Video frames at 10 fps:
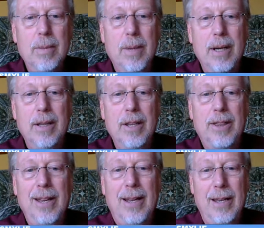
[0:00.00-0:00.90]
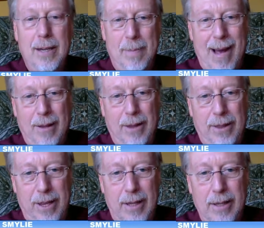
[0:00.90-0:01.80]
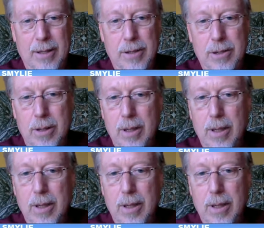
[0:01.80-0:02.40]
but in the thinking about things,